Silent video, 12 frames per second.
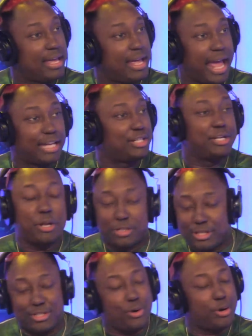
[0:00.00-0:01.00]
And she, you know,
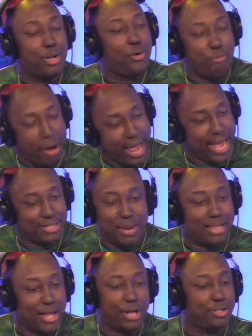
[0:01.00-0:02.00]
she showed a little range.
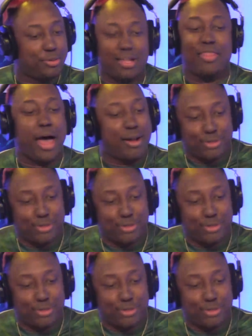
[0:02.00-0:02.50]
Man, I thought it was